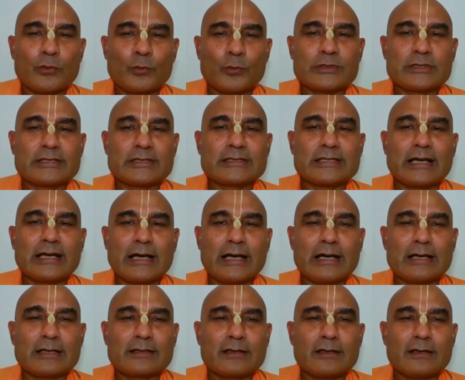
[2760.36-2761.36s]
within the
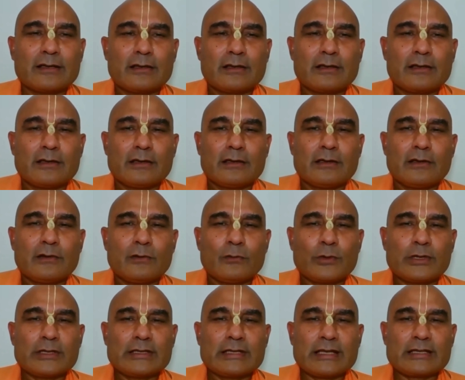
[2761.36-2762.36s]
heart,
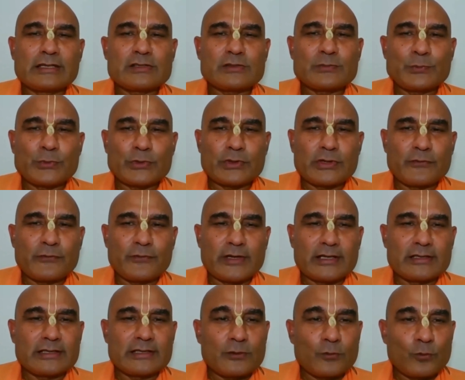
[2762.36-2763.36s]
when that is
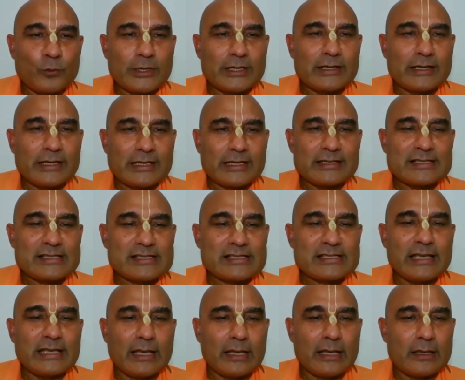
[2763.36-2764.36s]
purified, then one can
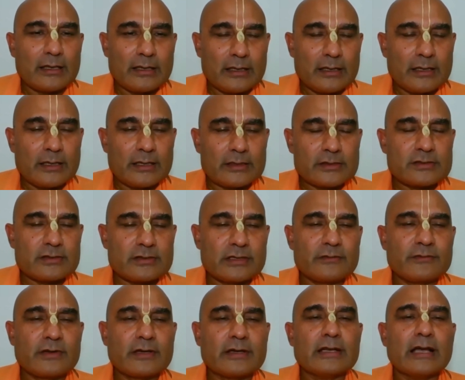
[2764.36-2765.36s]
see Sri
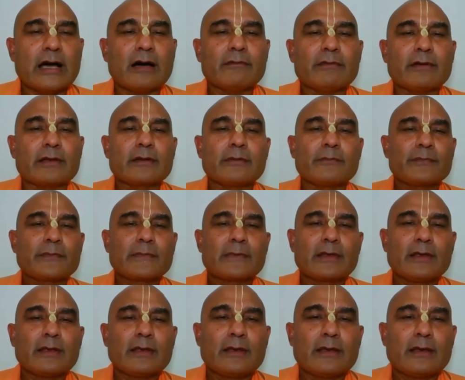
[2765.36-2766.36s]
Vrindavan,
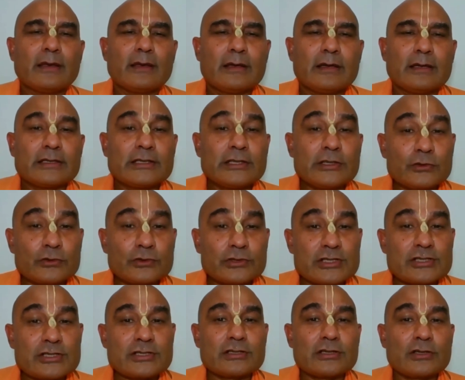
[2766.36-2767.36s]
the
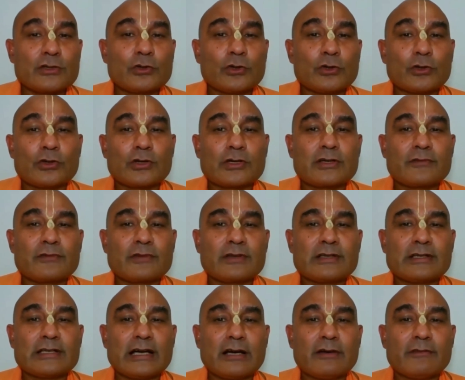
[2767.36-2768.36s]
original Goloka
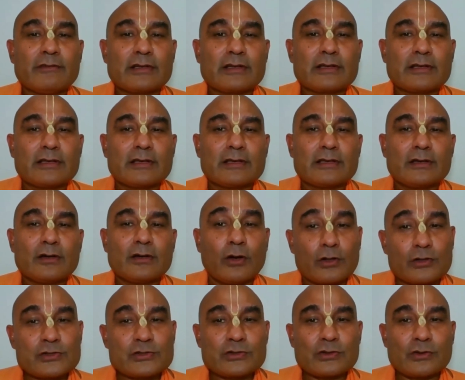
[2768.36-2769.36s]
Vrindavan,
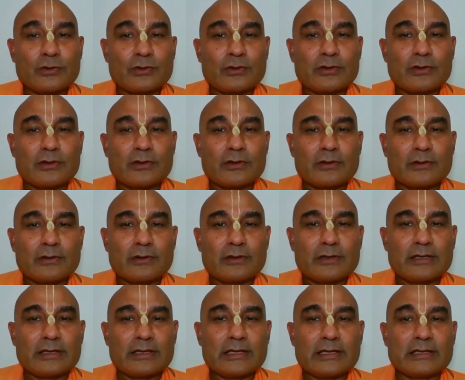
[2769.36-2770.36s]
also
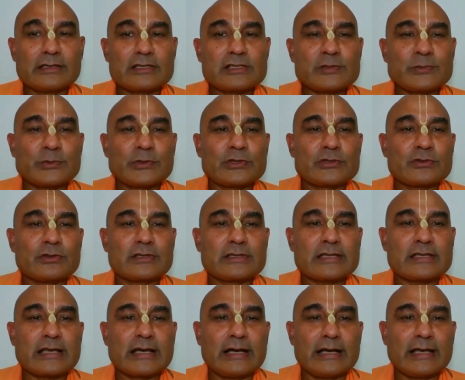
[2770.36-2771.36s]
in the spiritual
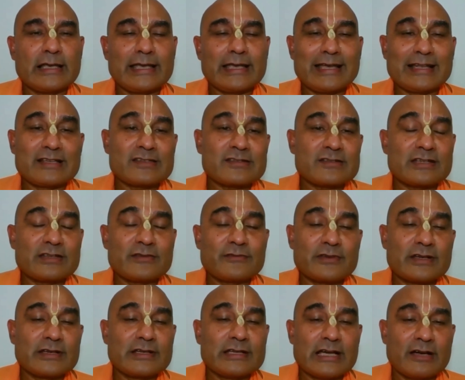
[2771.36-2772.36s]
sky, and Sri
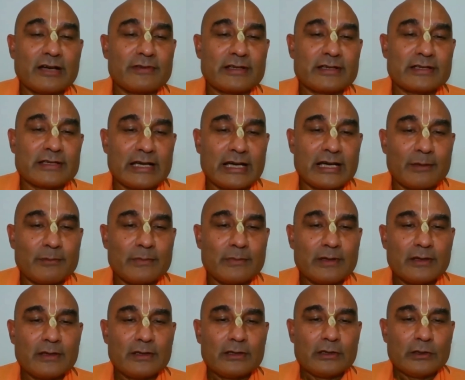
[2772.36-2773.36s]
Vrindavan Dham,
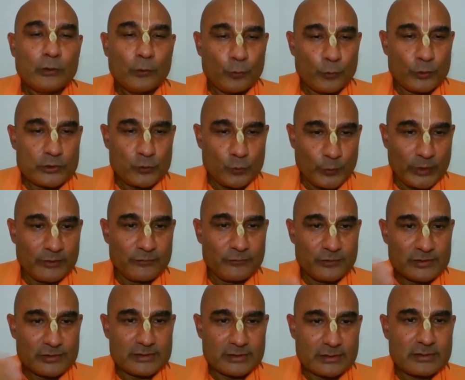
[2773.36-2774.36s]
which we
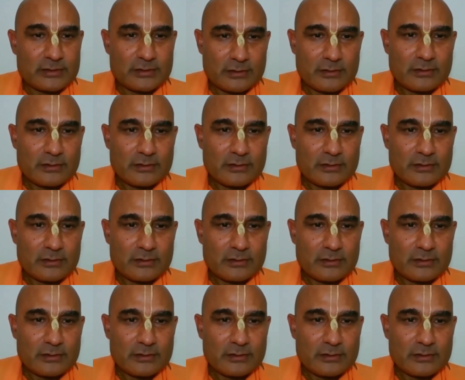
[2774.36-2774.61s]
visit,